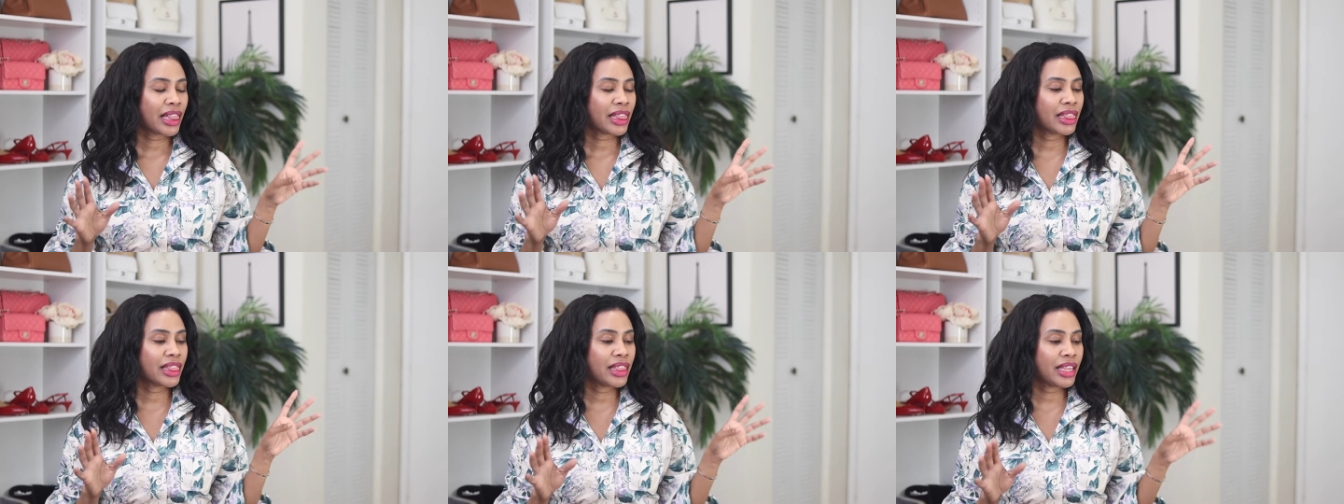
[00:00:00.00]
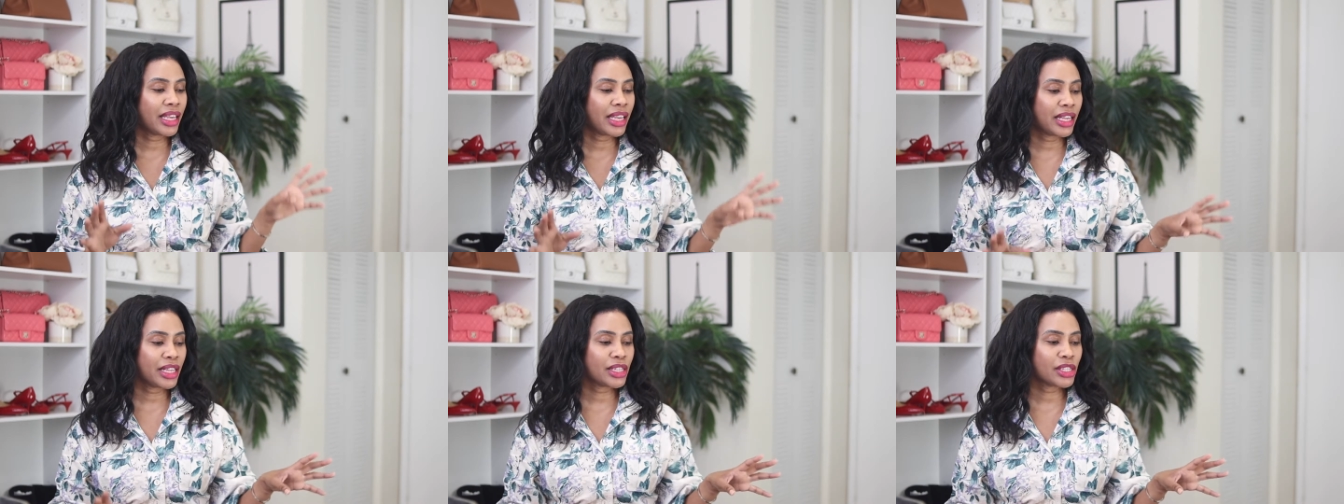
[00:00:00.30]

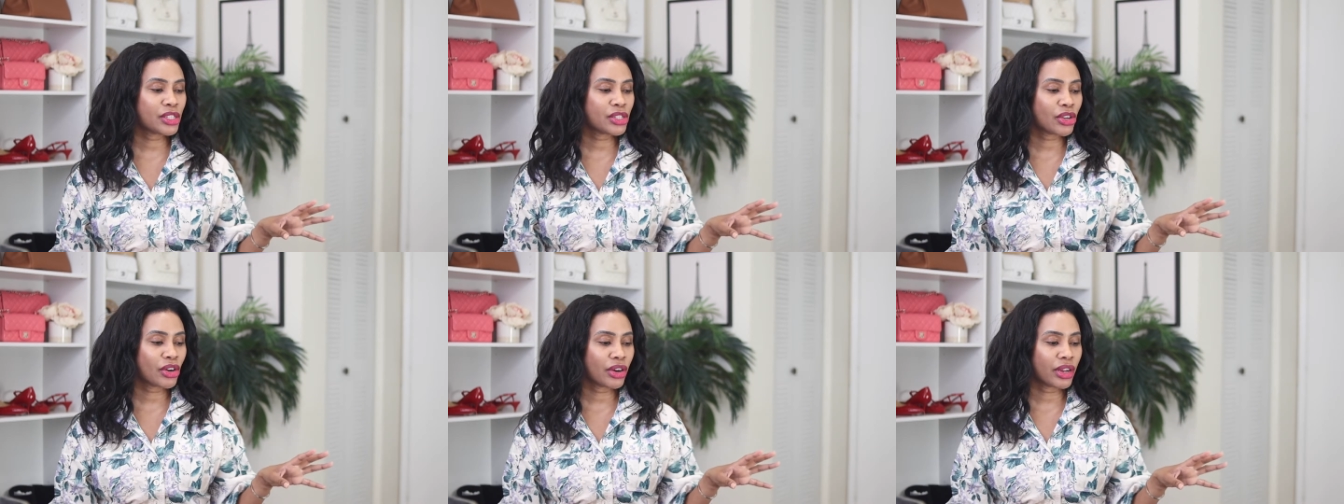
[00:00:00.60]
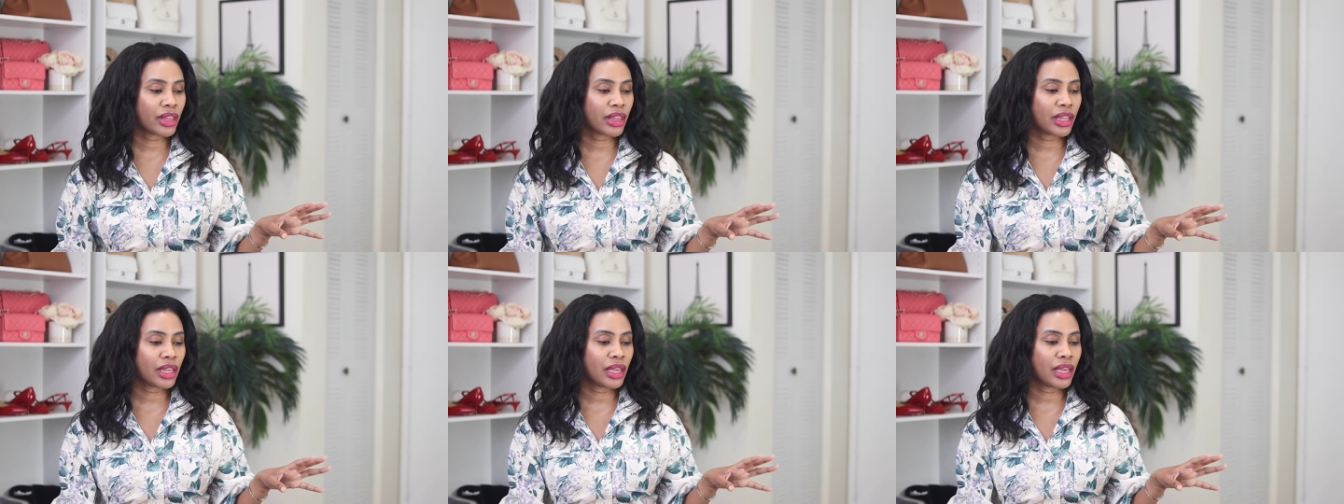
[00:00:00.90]
These
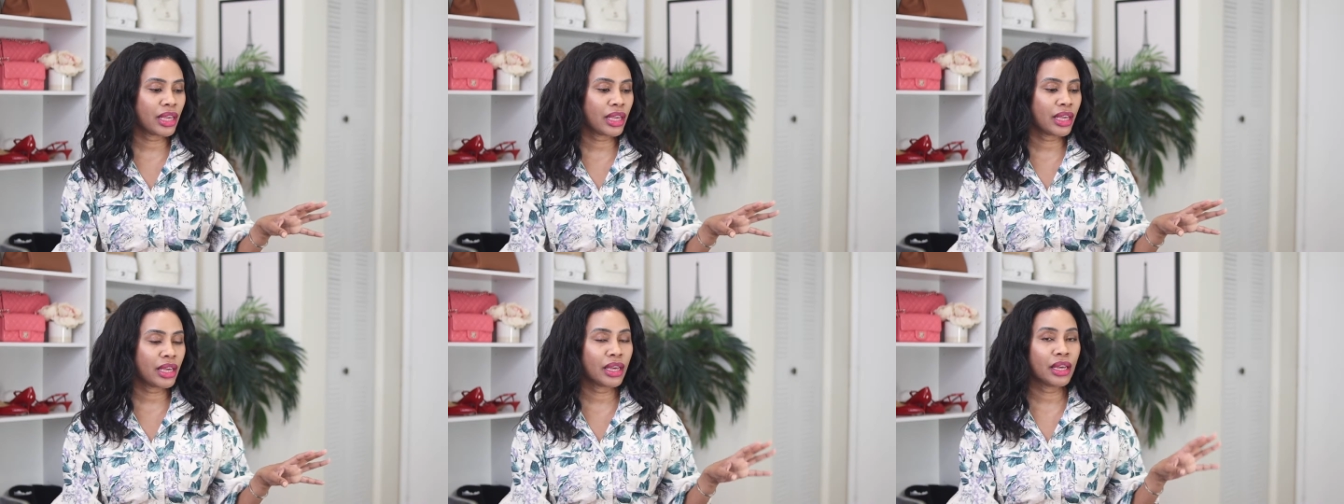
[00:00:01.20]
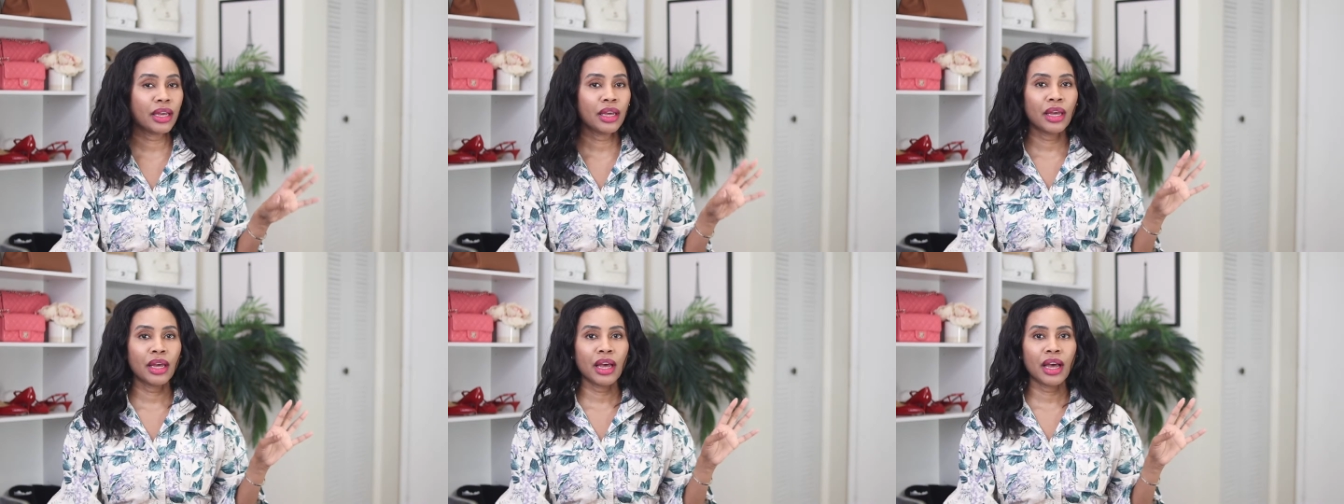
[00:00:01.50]
are
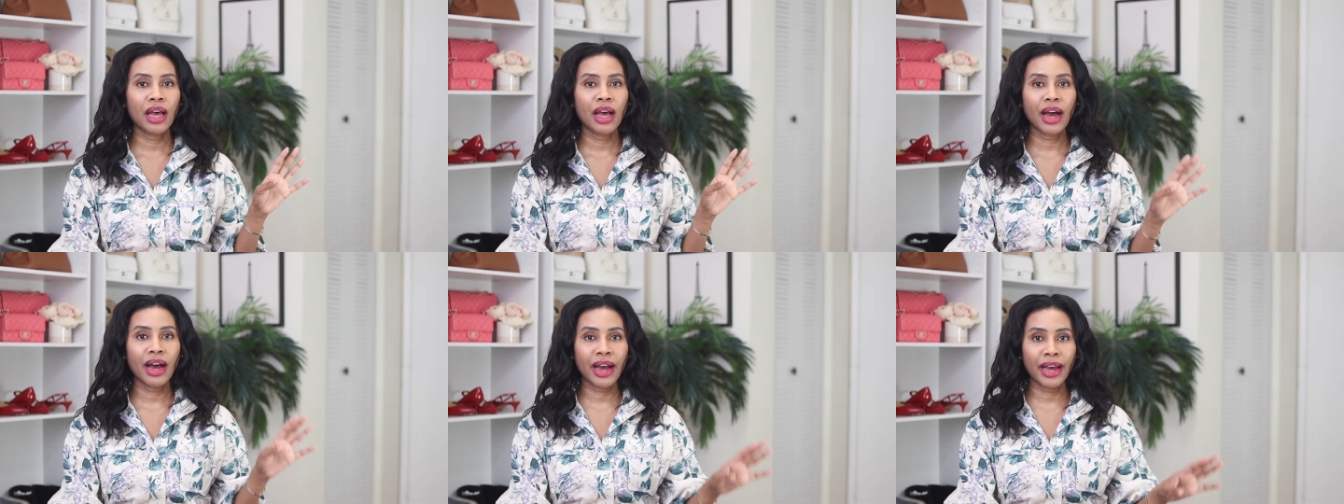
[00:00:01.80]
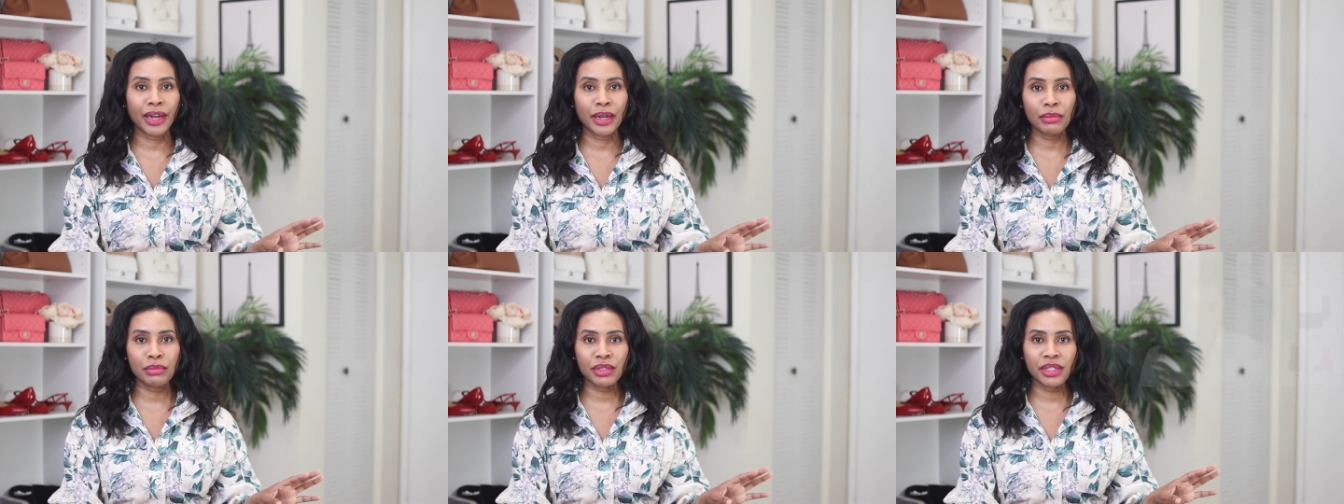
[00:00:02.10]
the
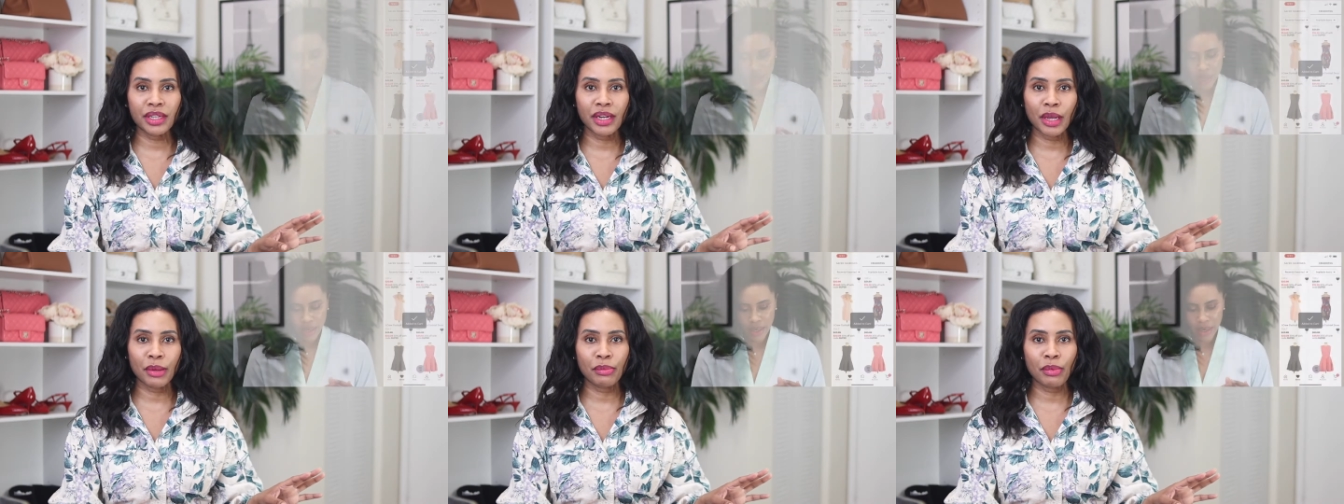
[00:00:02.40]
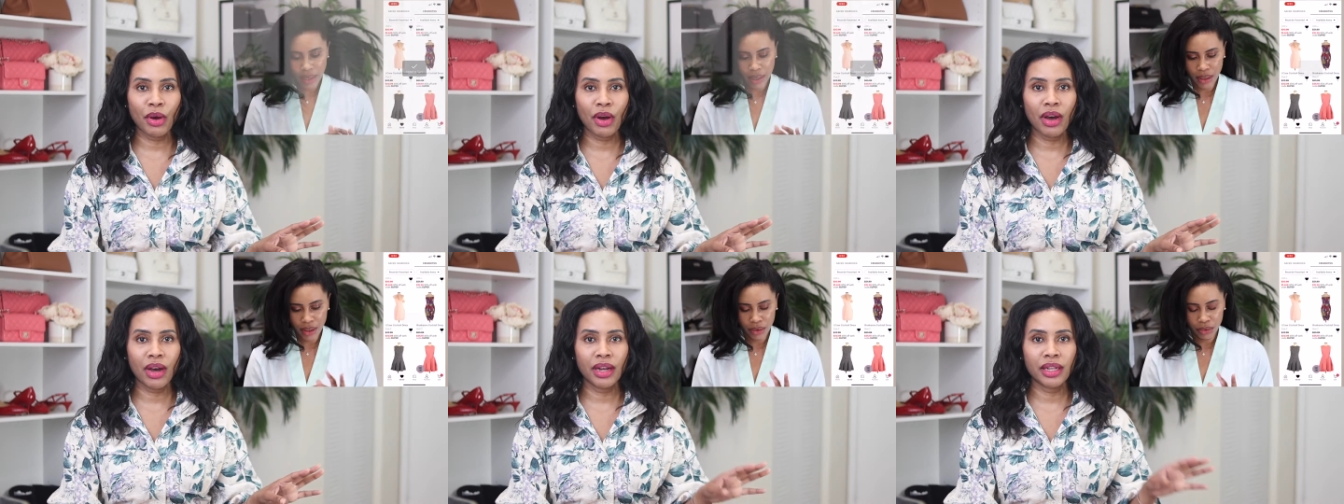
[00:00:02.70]
items that I
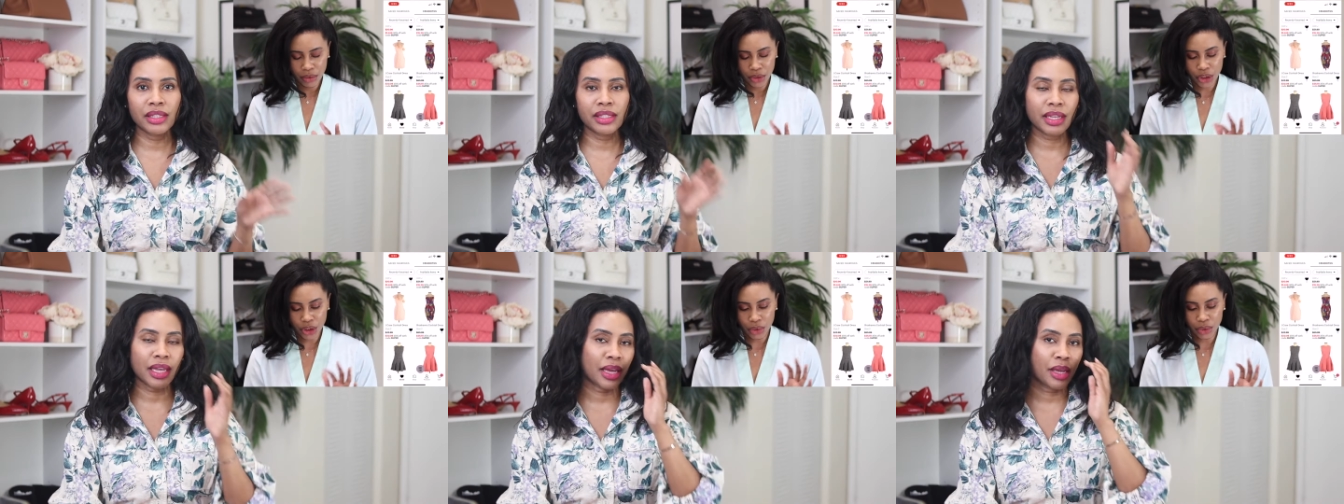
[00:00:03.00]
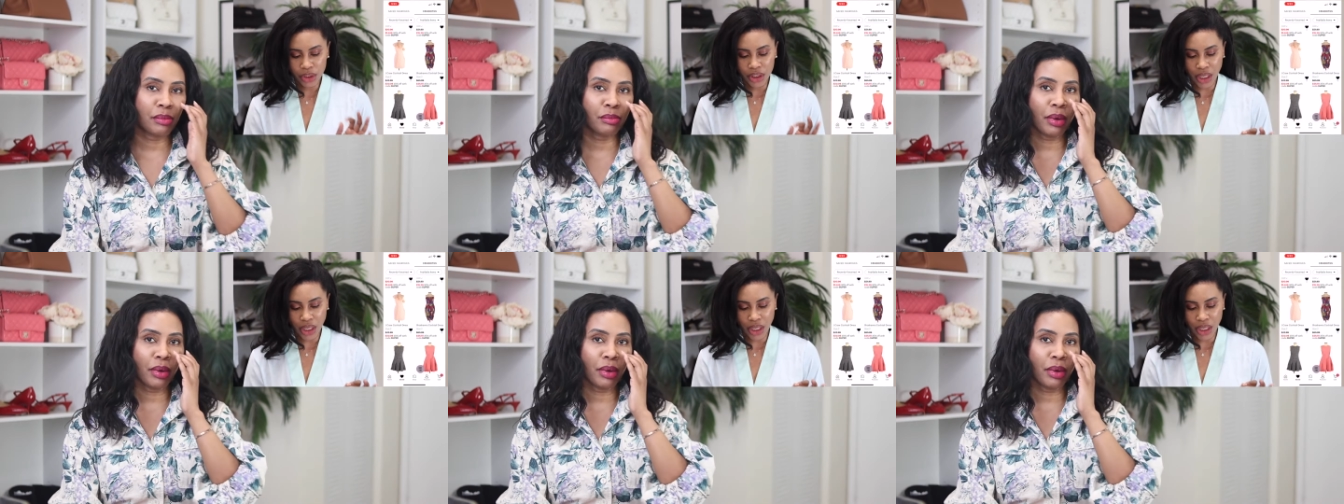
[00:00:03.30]
bought in